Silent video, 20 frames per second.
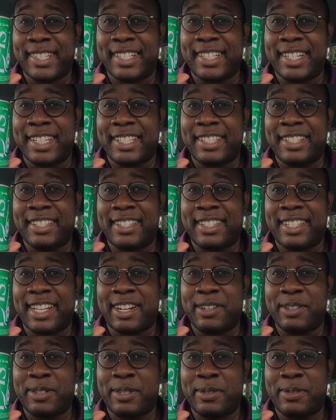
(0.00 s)
It doesn't
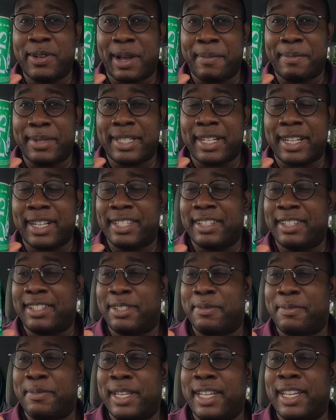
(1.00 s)
sound too appetizing
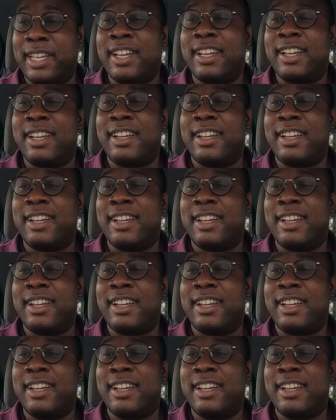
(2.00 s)
to me,